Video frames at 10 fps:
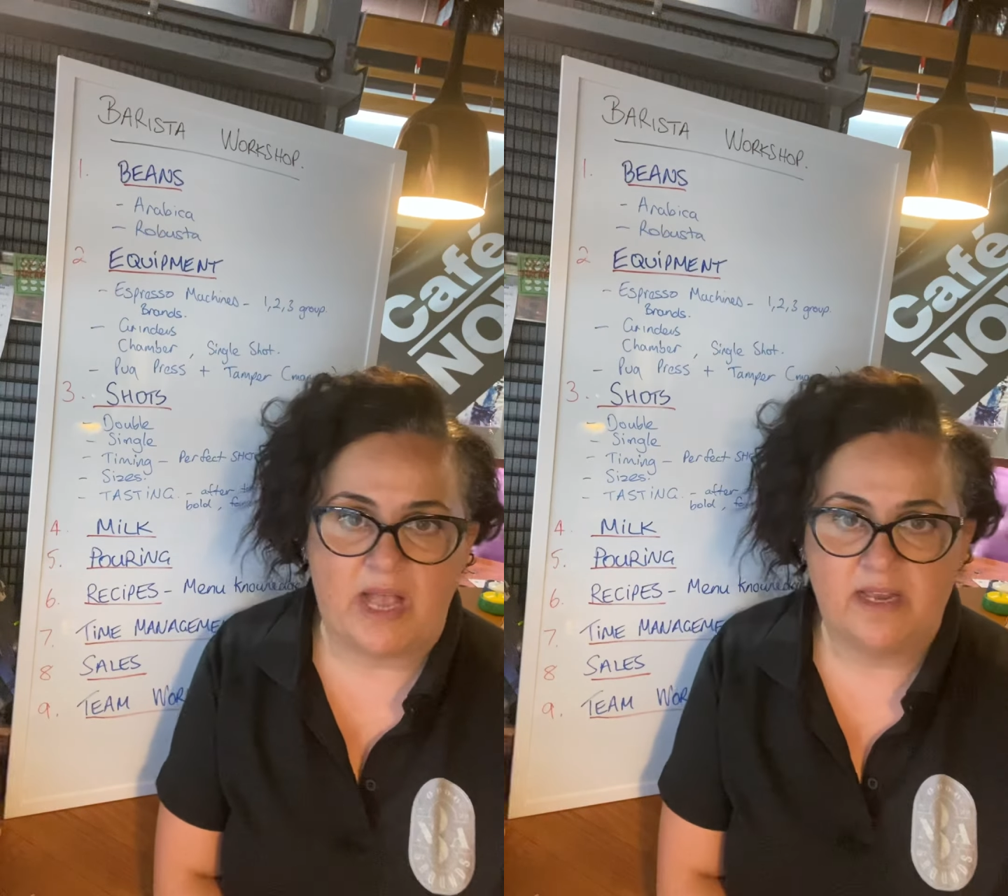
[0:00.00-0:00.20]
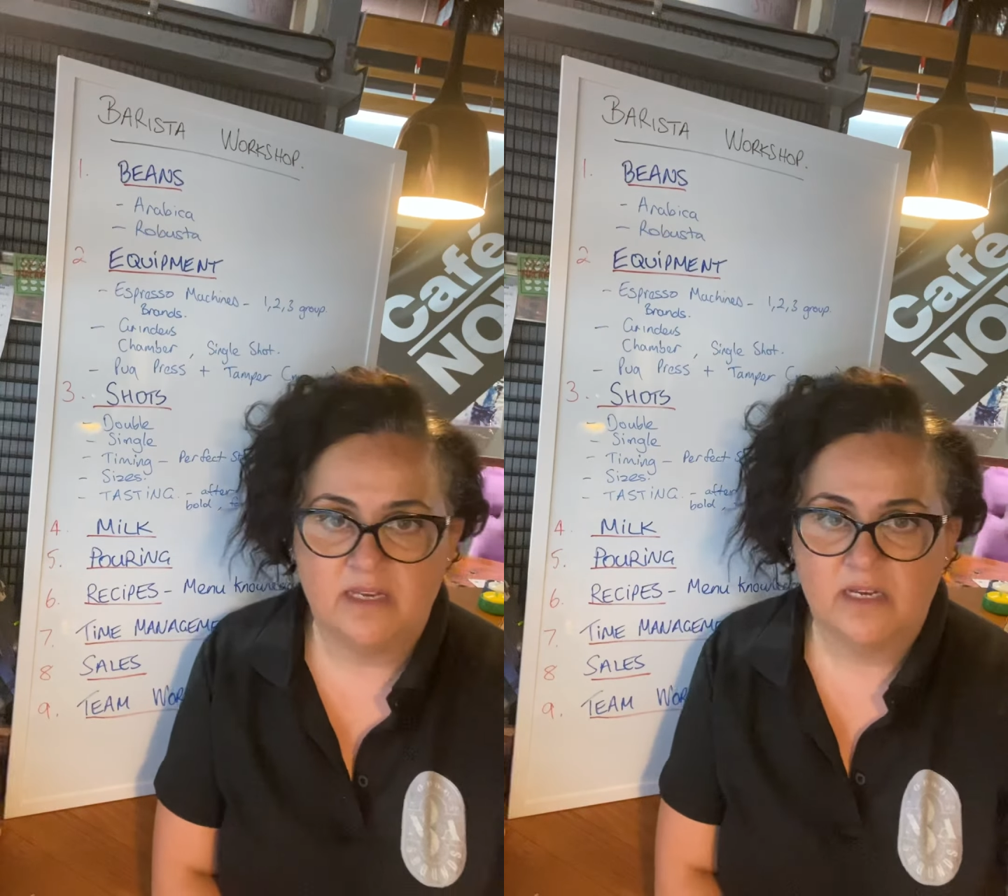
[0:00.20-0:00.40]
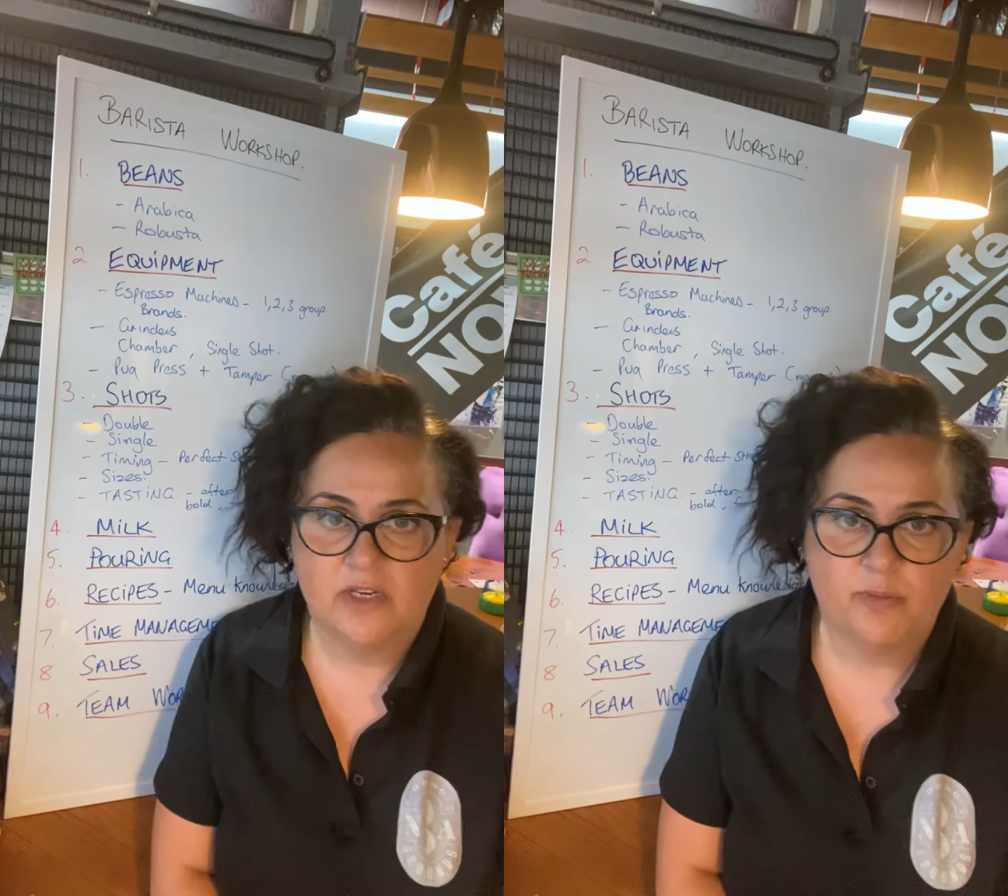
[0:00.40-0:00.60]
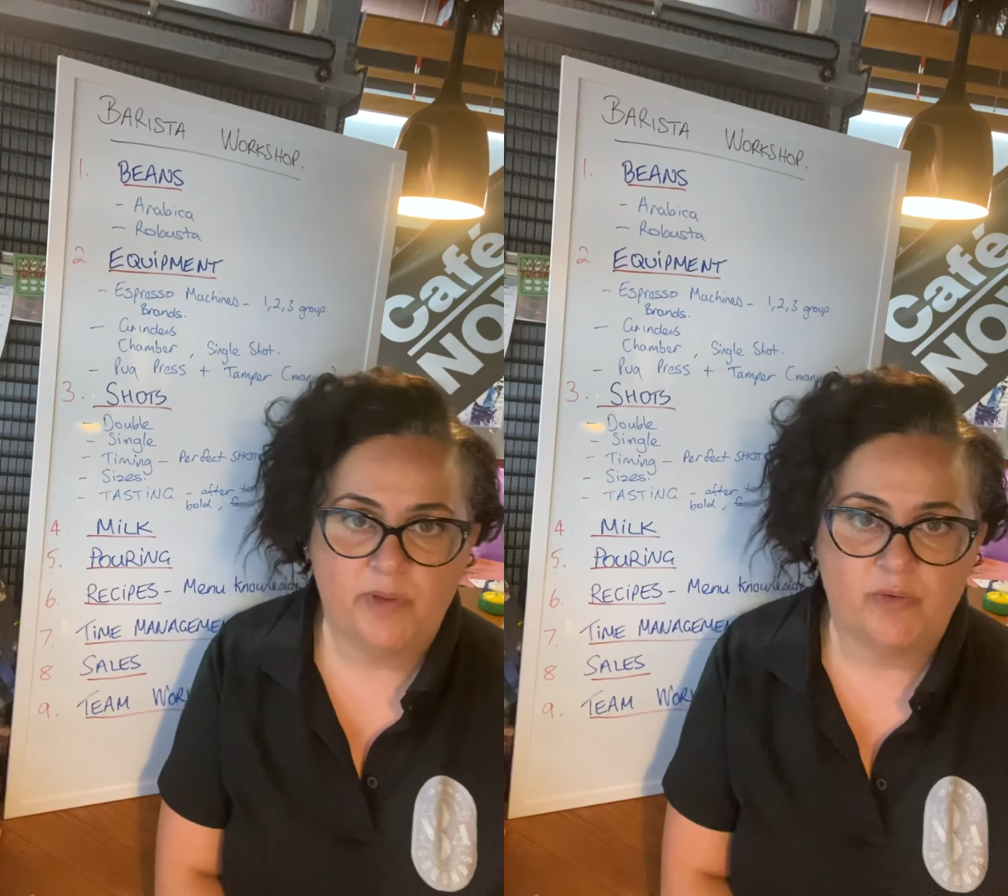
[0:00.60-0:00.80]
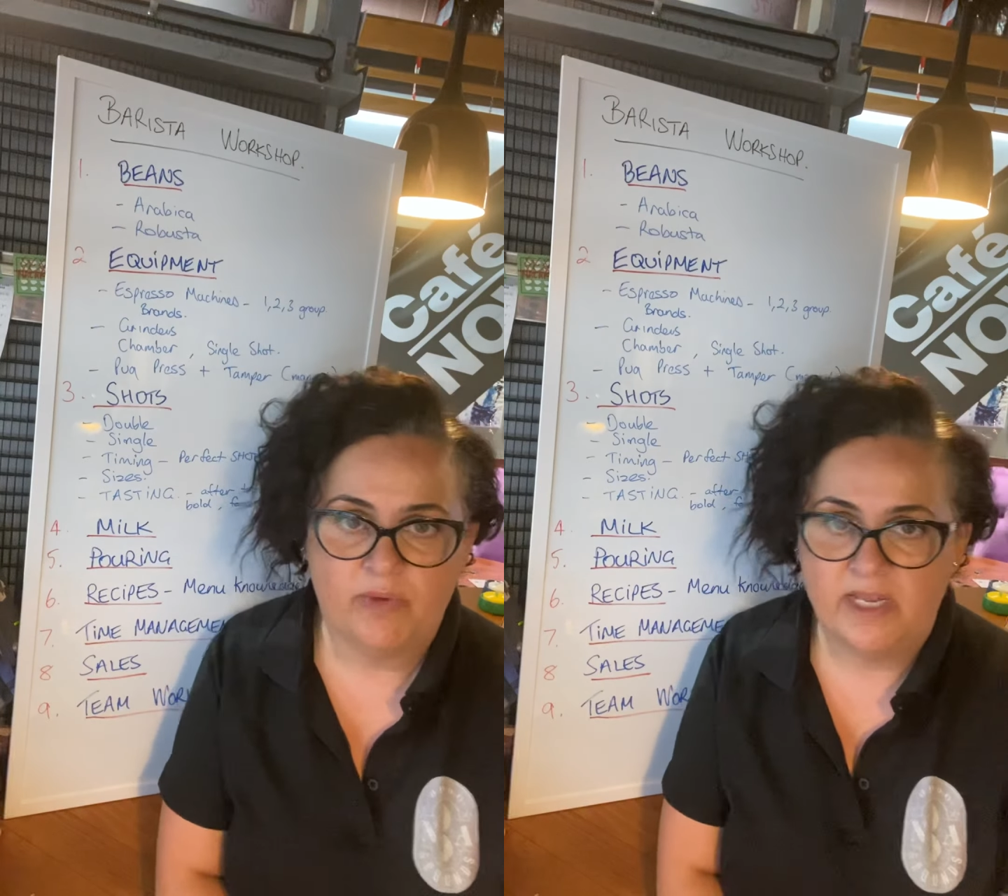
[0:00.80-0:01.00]
adding a little
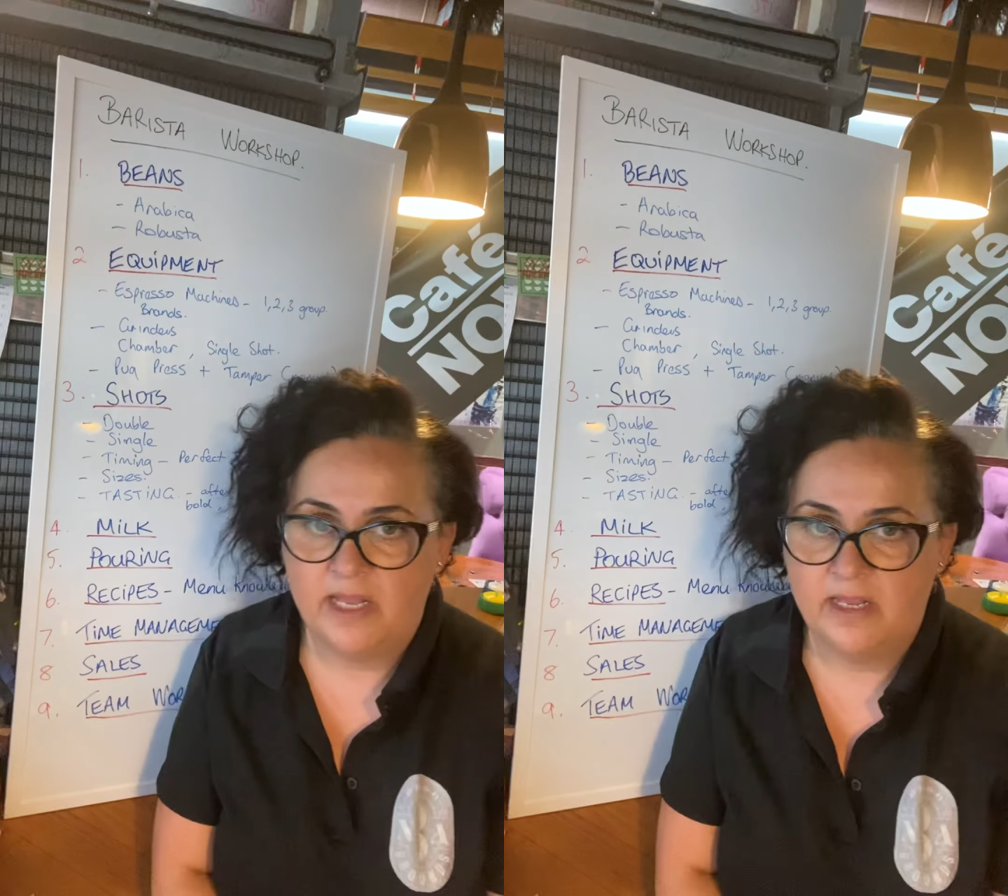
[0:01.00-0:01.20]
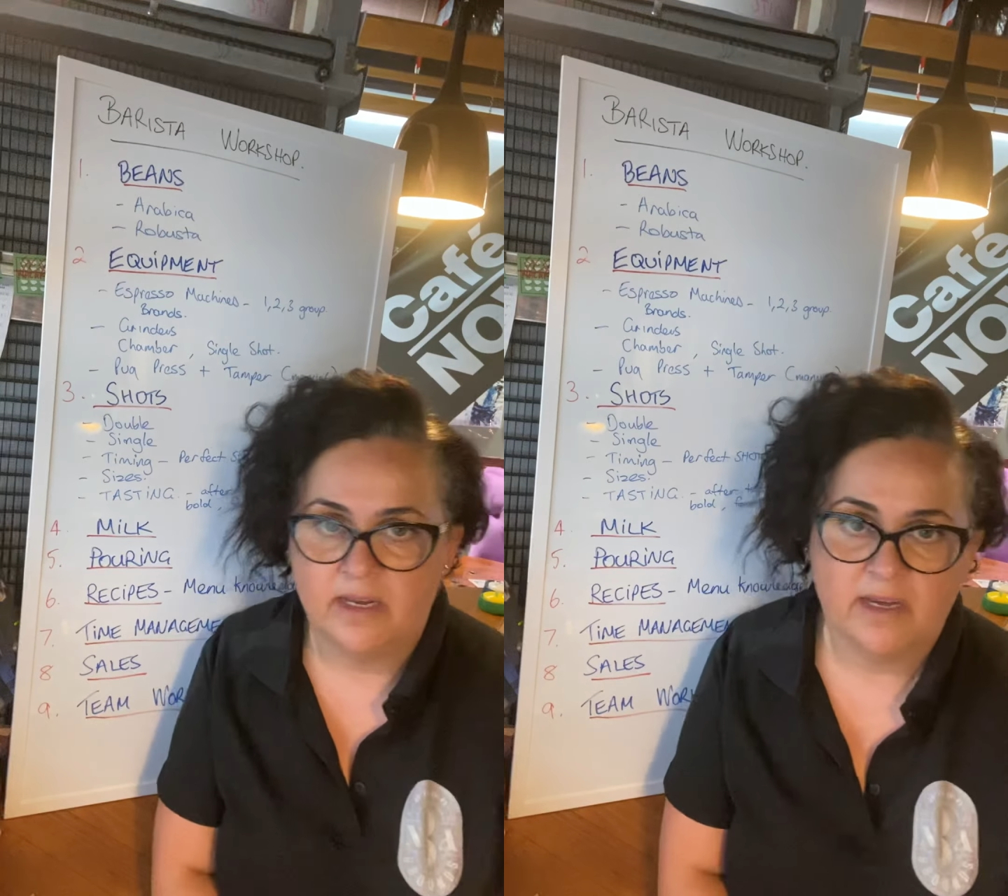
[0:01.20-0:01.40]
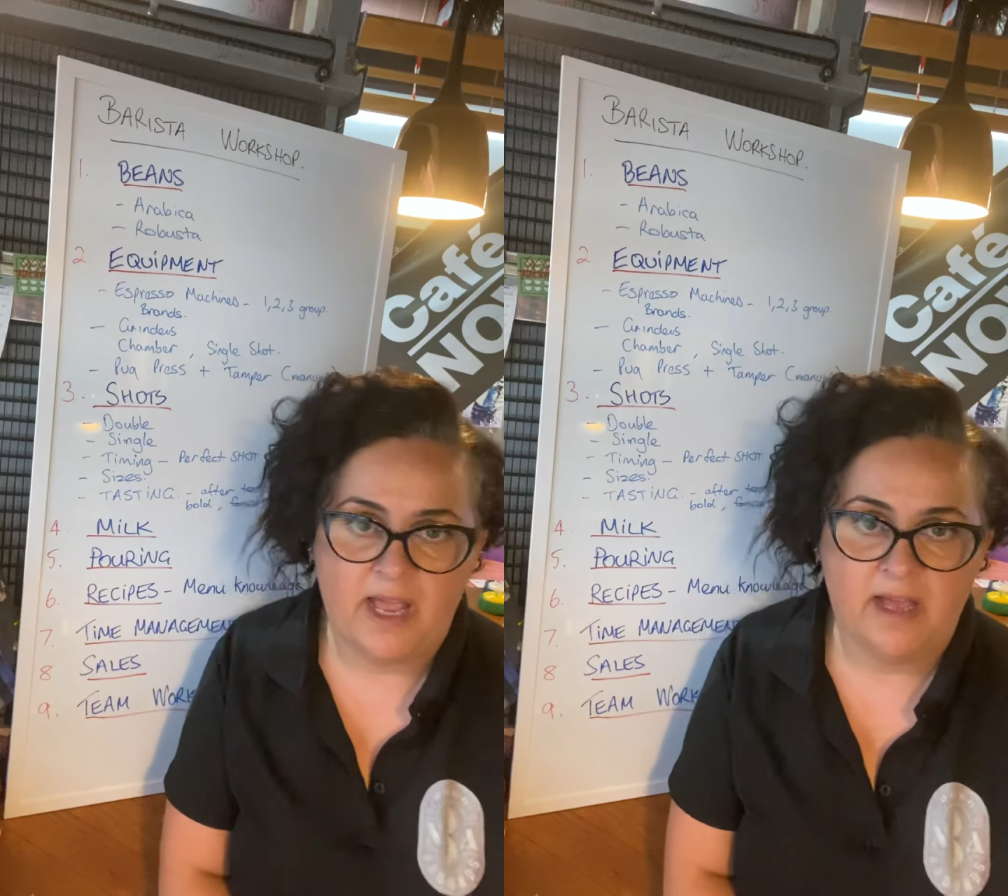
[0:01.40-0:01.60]
bit, reheating,